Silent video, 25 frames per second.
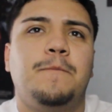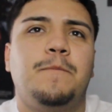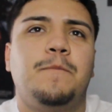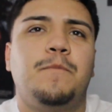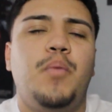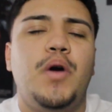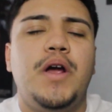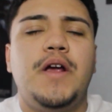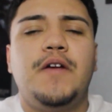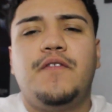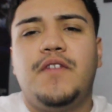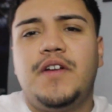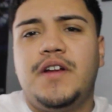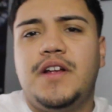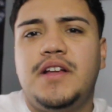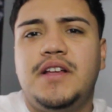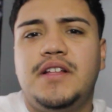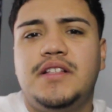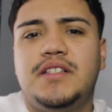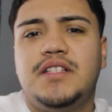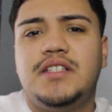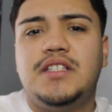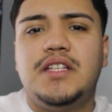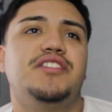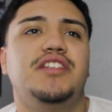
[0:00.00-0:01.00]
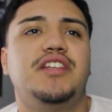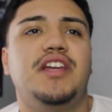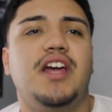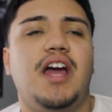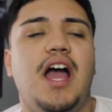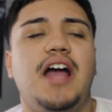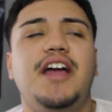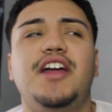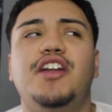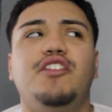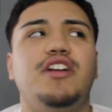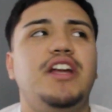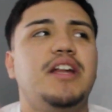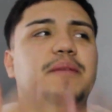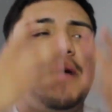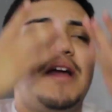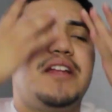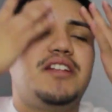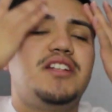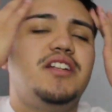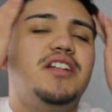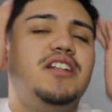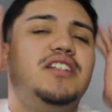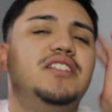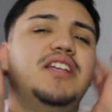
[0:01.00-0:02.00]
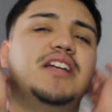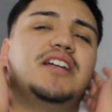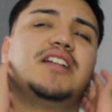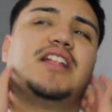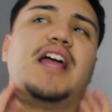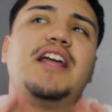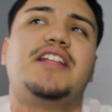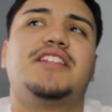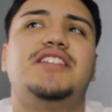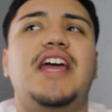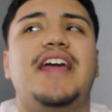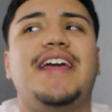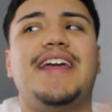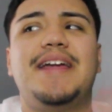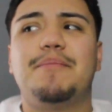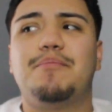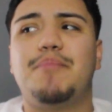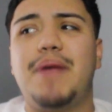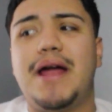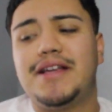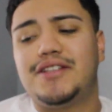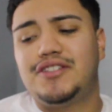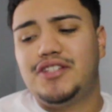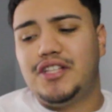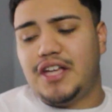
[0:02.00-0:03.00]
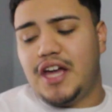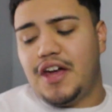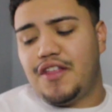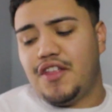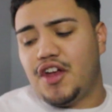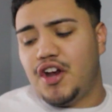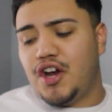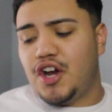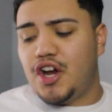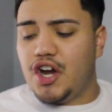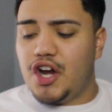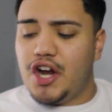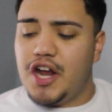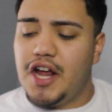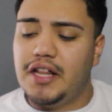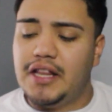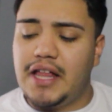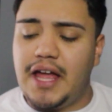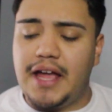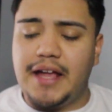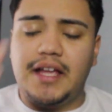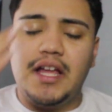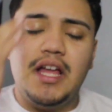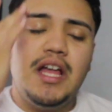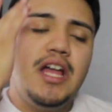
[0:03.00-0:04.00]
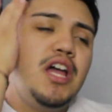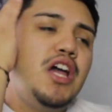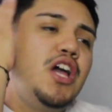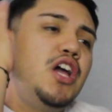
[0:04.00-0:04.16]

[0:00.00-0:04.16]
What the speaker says: boyfriends, and I can already imagine us like taking breaks together and like,